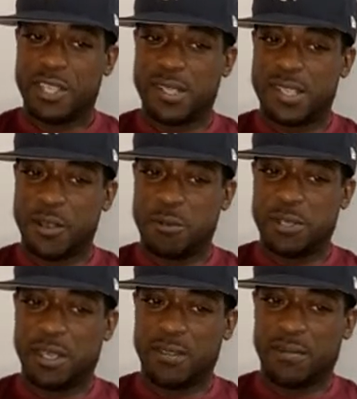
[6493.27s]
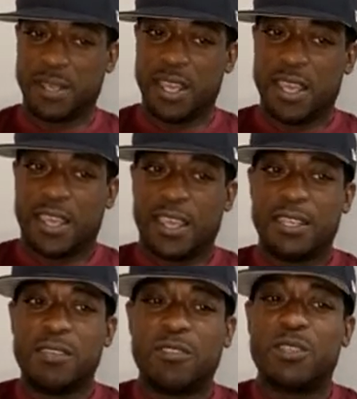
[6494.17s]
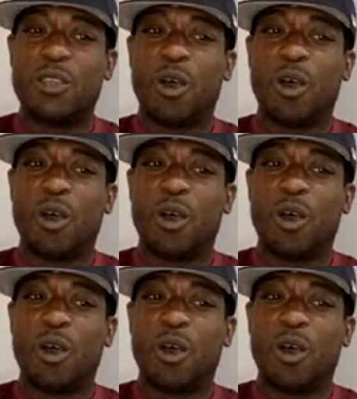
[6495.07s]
You understand what I'm saying? And even